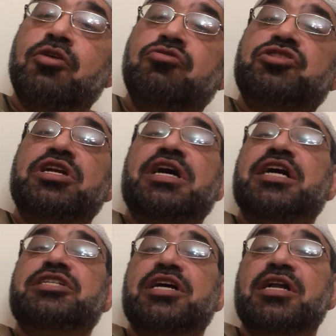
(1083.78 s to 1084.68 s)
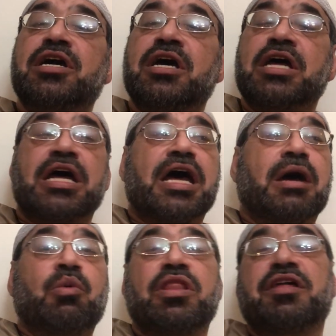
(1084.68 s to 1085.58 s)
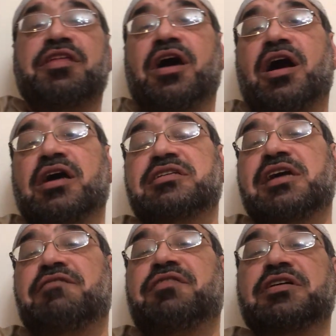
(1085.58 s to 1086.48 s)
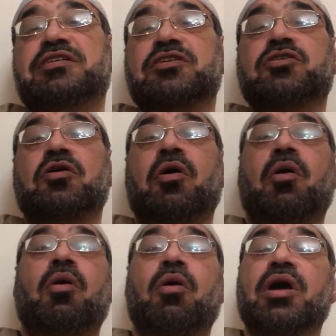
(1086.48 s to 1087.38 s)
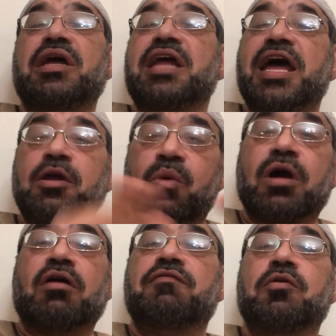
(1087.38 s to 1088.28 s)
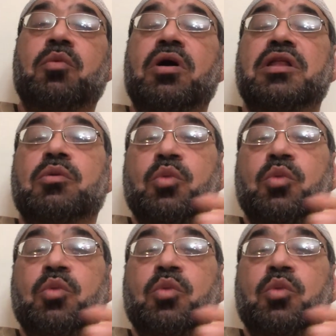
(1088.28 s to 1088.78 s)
new generation, whether they are in San Francisco or in anywhere of the world.